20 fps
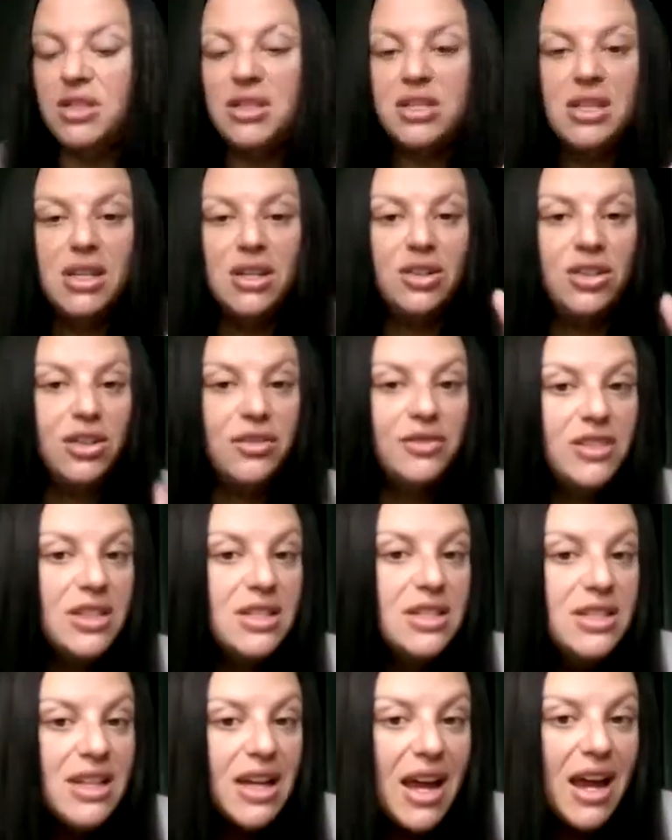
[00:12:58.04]
deal of the
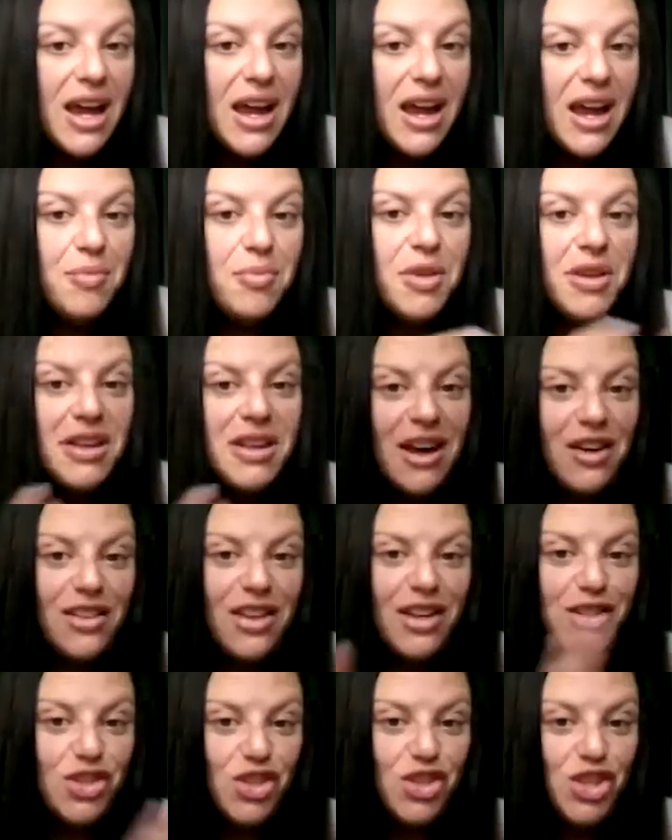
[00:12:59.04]
day, but now
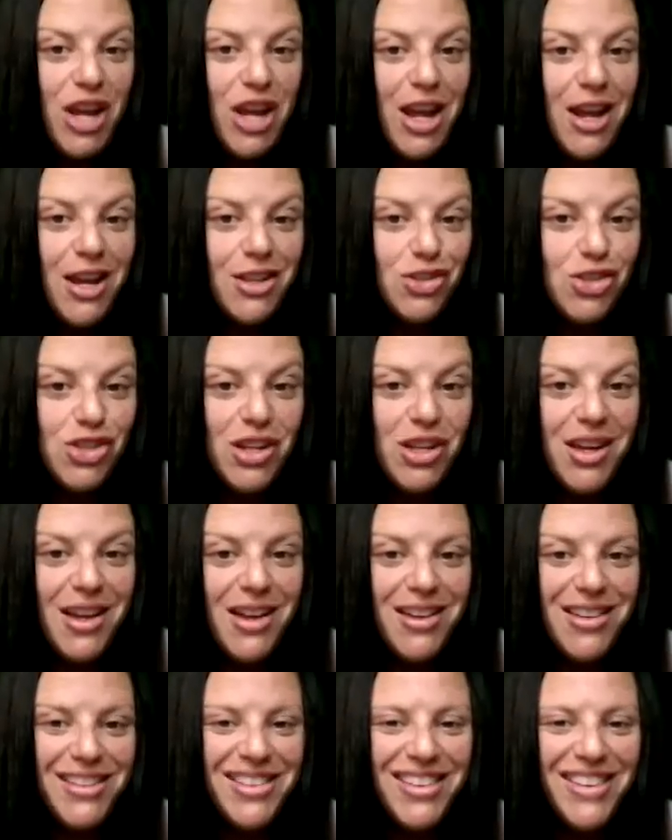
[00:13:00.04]
that's
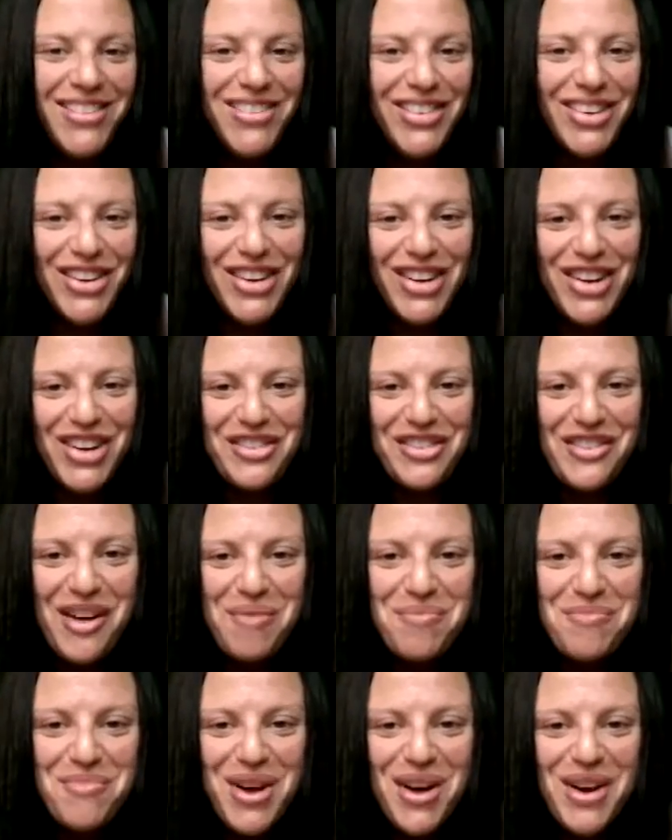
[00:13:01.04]
changing for
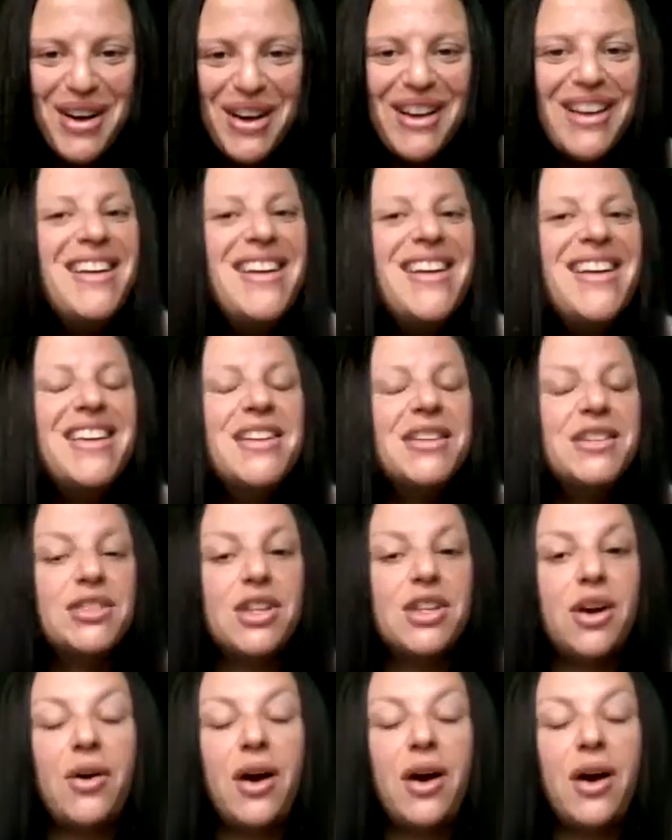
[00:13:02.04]
November.
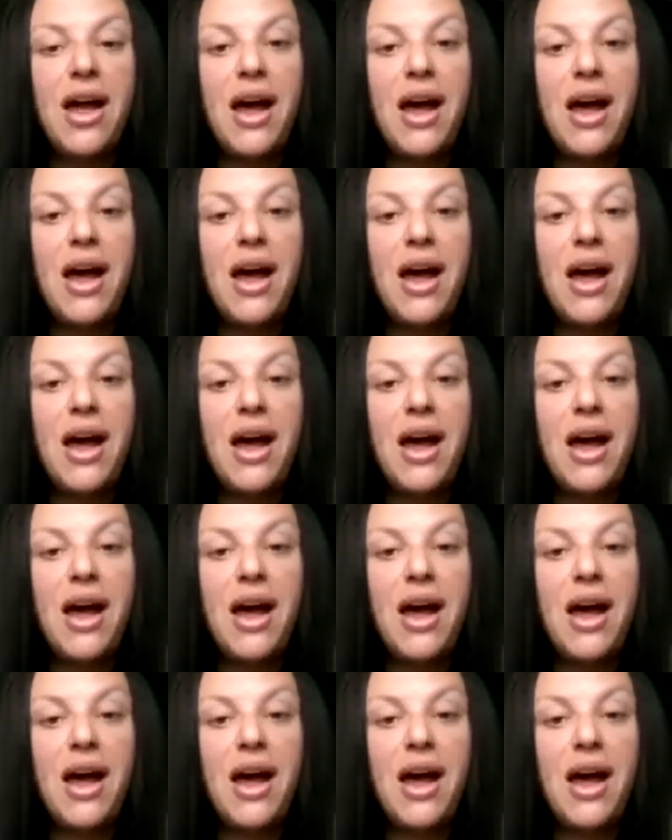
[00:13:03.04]
So I